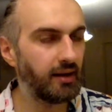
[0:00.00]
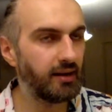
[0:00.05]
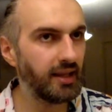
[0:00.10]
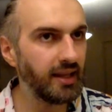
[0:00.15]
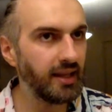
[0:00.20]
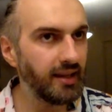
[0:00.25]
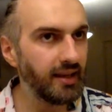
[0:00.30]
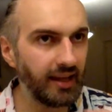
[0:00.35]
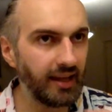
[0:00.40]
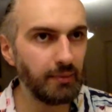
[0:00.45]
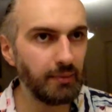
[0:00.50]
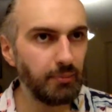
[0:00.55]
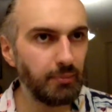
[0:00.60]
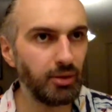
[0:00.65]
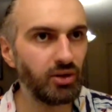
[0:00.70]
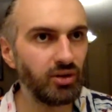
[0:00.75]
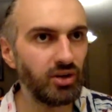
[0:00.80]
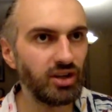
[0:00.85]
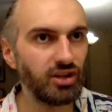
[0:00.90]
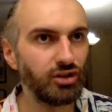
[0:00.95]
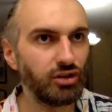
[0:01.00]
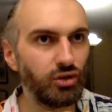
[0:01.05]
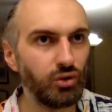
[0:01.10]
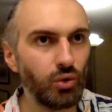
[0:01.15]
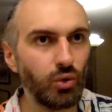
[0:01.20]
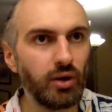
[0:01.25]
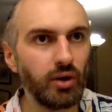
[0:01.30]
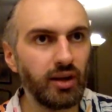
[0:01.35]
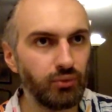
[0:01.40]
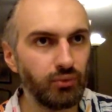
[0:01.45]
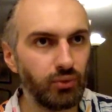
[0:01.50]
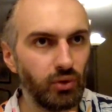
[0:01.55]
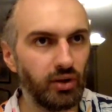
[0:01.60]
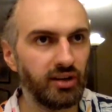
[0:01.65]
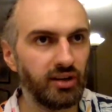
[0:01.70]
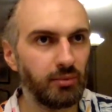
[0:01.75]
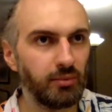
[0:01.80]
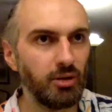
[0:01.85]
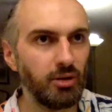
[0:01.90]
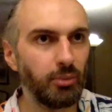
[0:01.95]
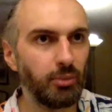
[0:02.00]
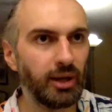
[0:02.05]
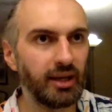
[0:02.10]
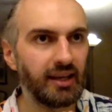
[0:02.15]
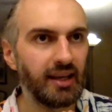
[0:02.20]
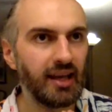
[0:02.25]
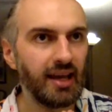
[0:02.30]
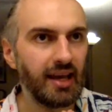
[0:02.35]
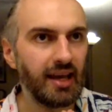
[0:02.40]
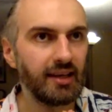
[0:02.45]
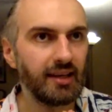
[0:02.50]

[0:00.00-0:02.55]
things I experience do influence me, but